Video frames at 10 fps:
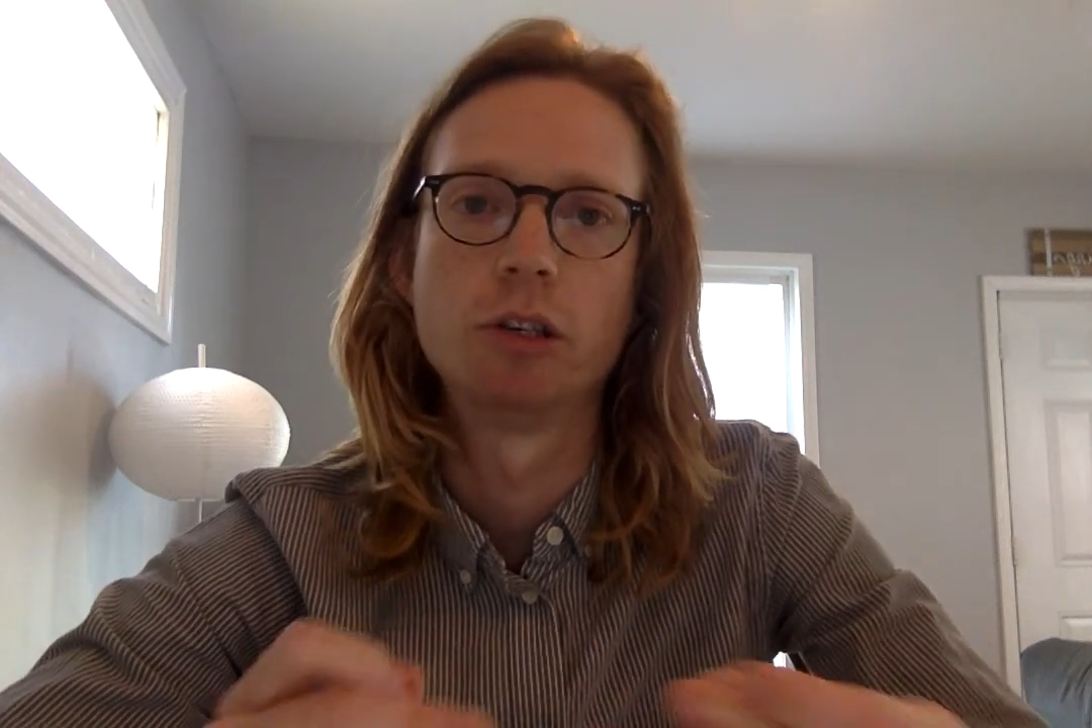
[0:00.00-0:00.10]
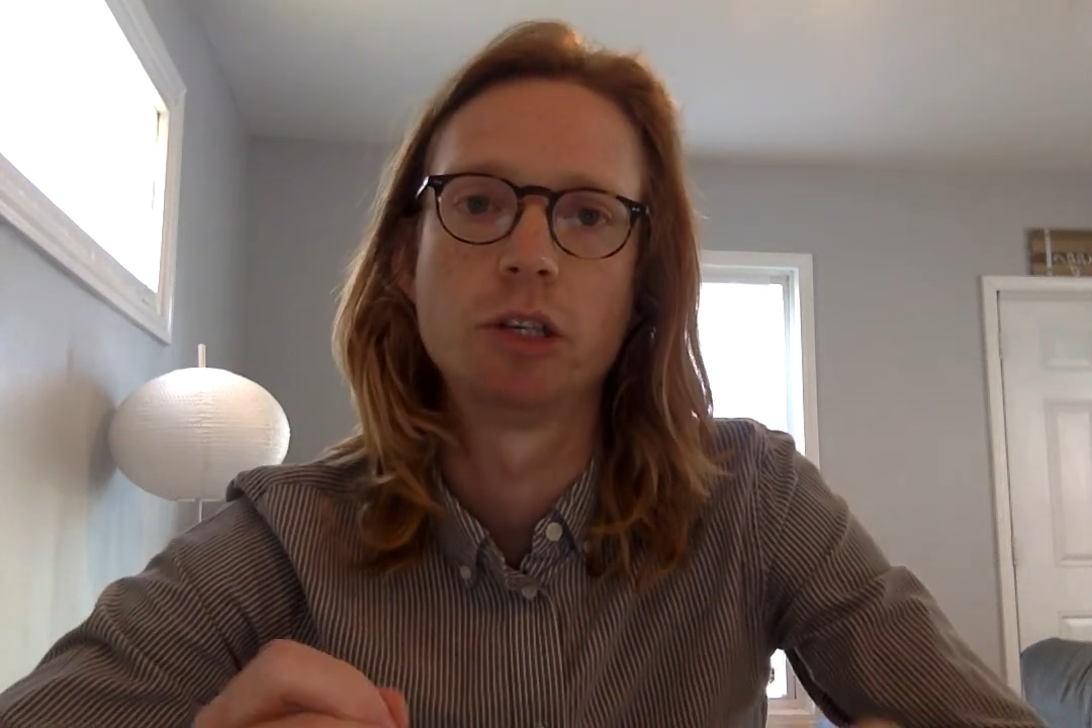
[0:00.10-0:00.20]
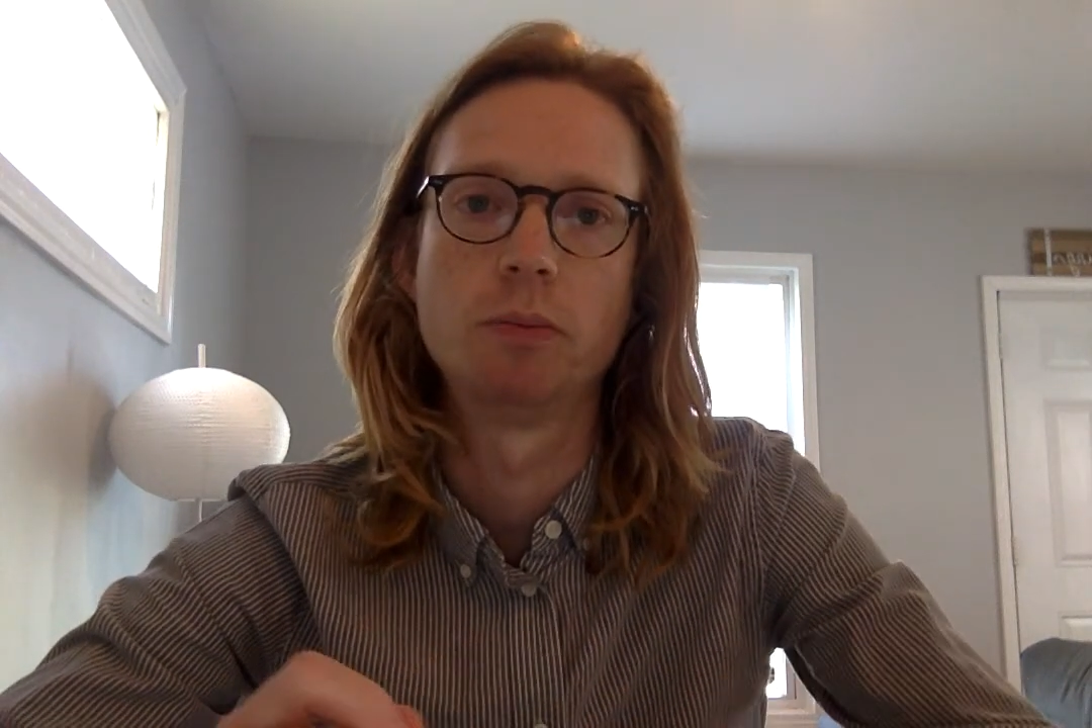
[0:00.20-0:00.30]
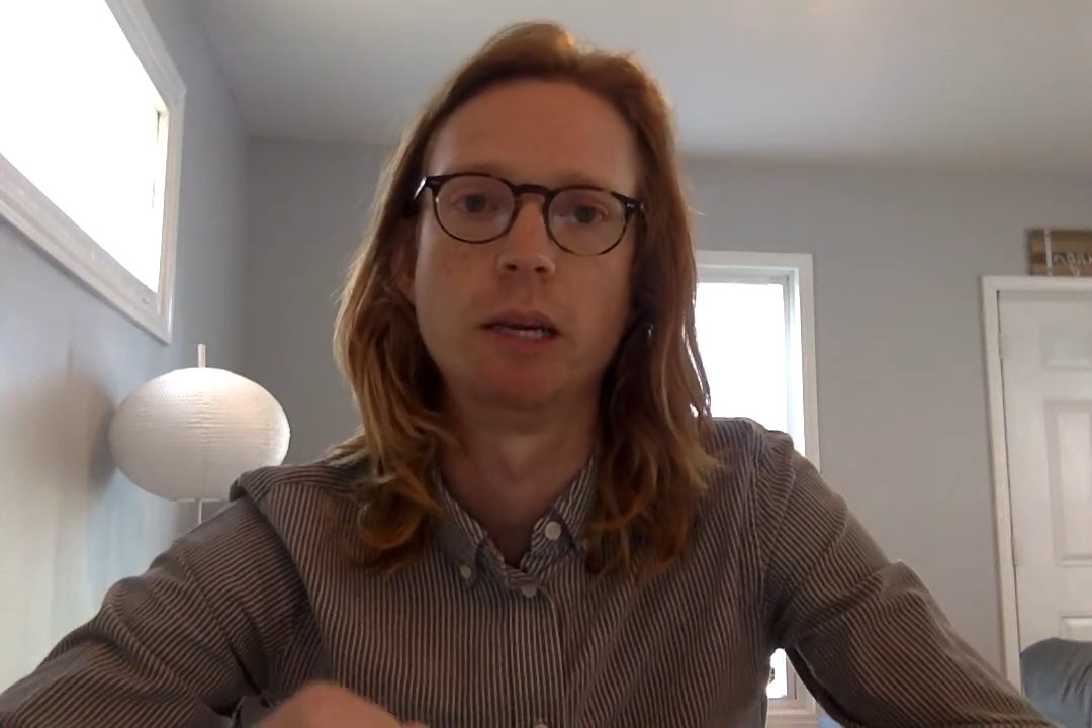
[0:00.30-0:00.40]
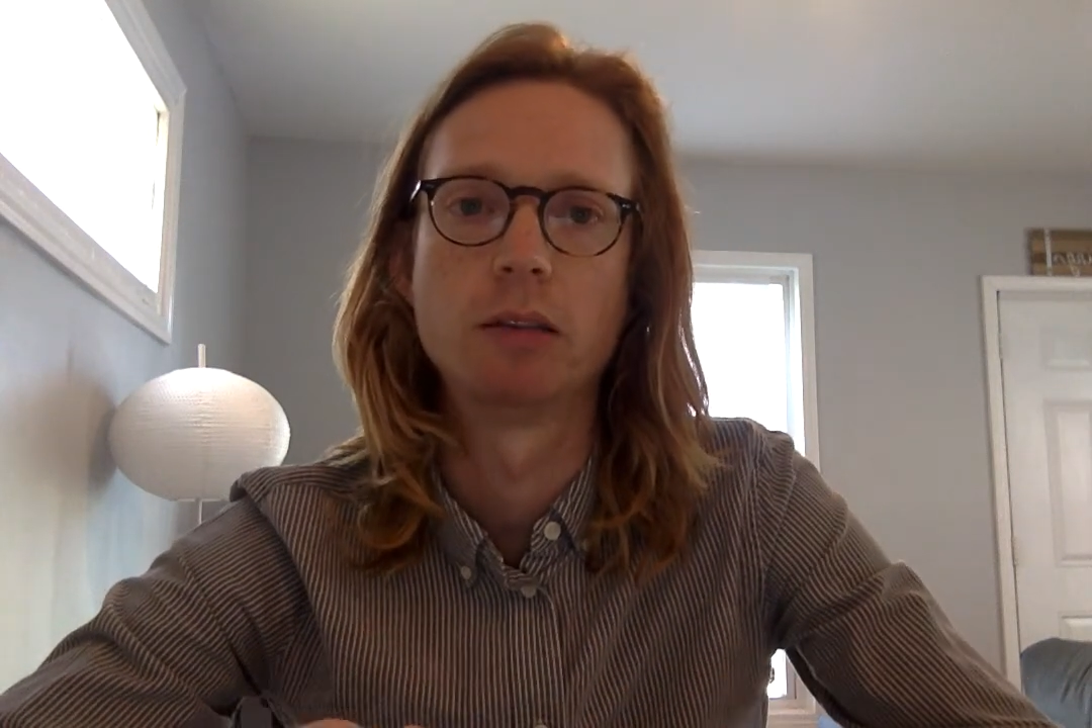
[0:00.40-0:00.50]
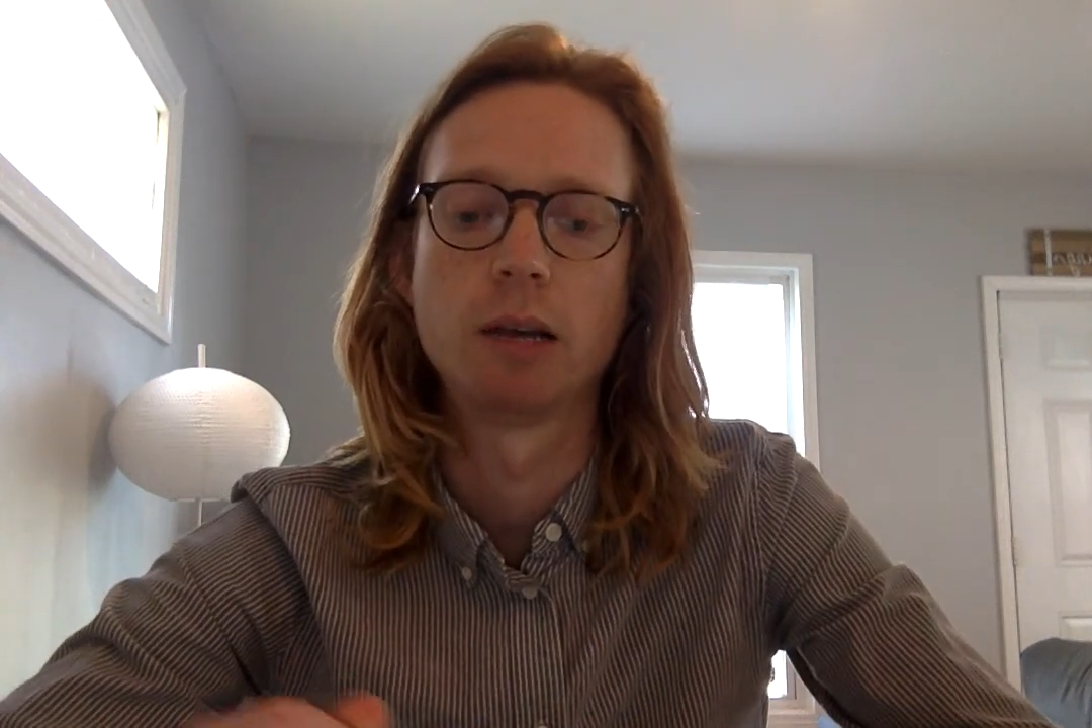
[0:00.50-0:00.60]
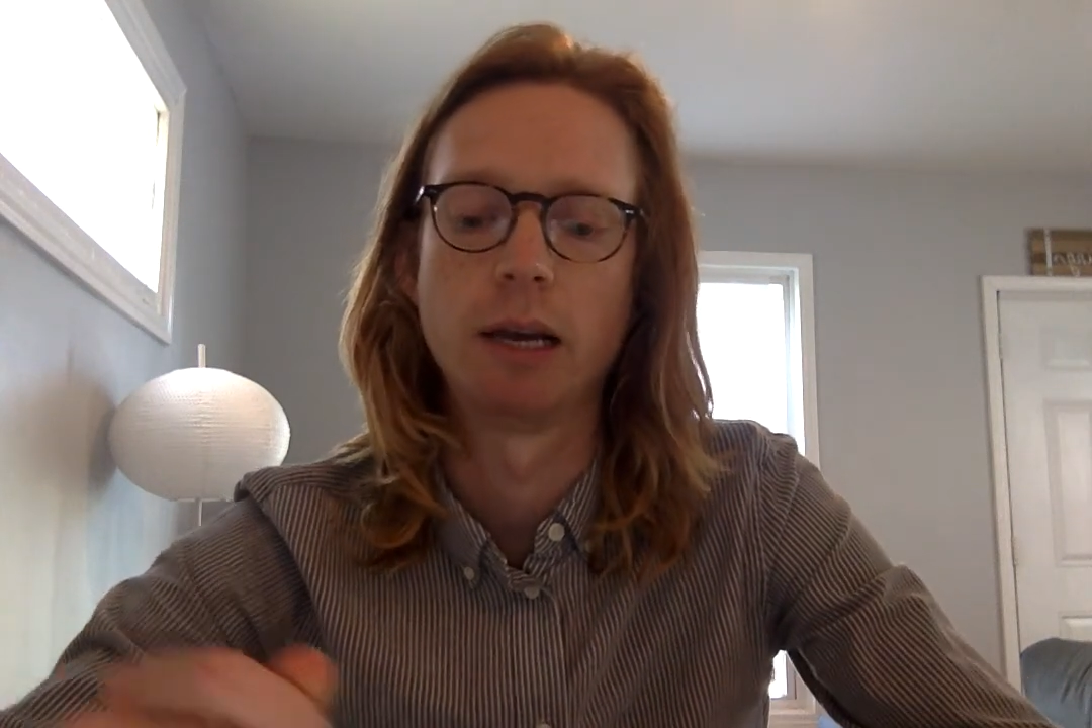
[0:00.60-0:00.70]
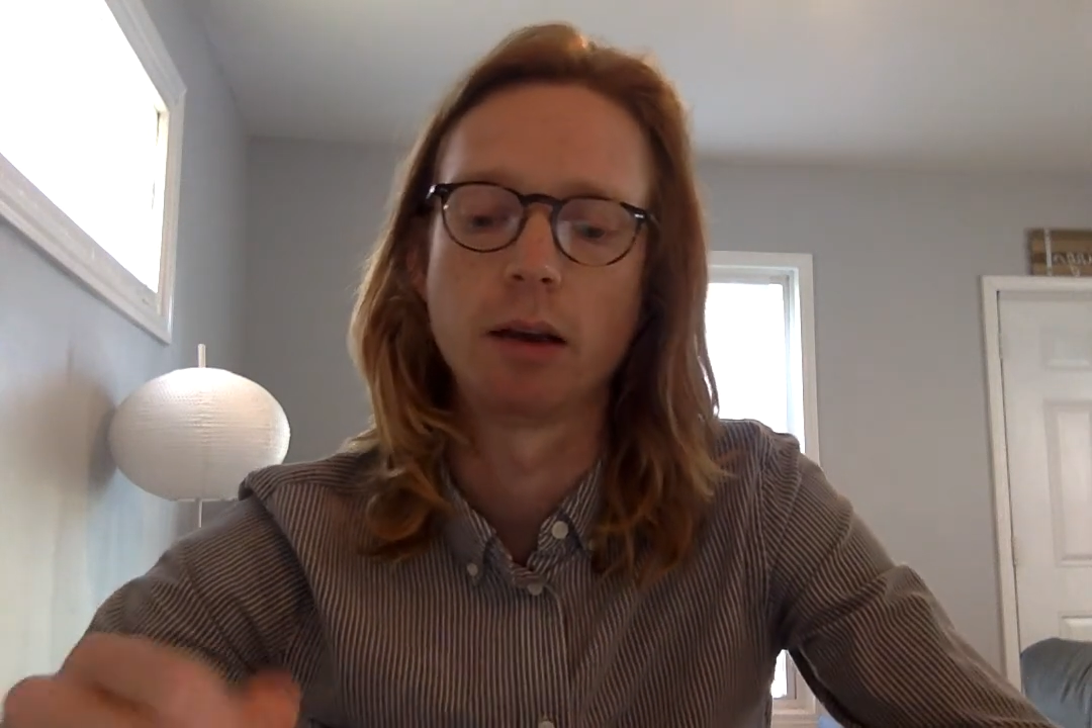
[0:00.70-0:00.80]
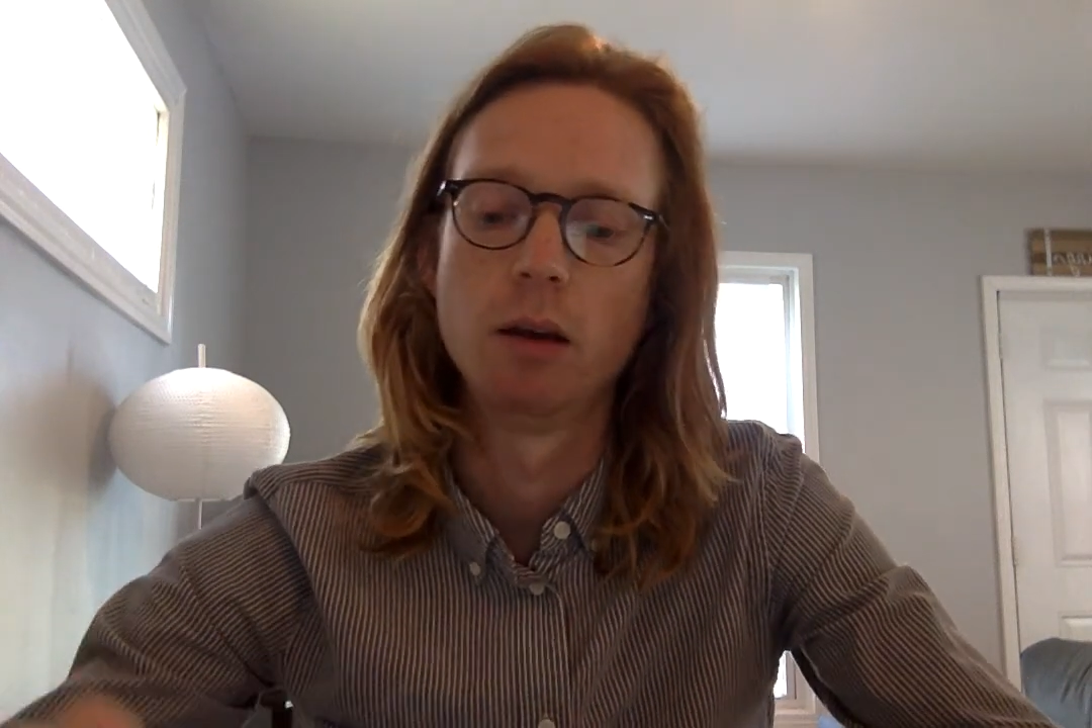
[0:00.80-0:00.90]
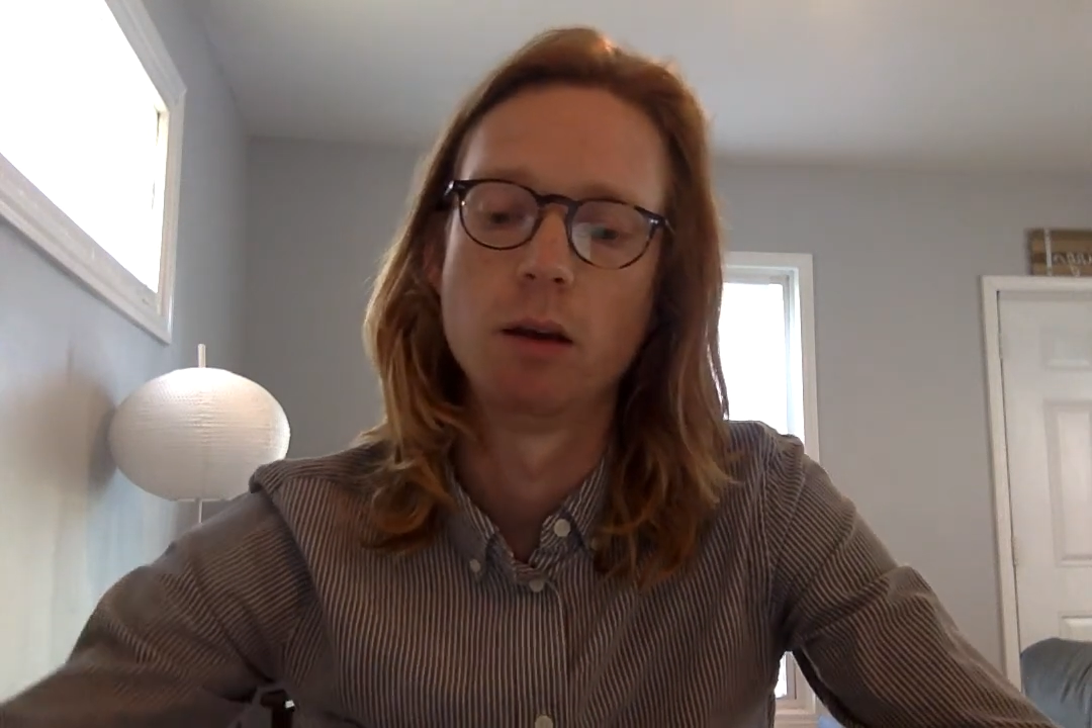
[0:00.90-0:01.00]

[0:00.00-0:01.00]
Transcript: just means like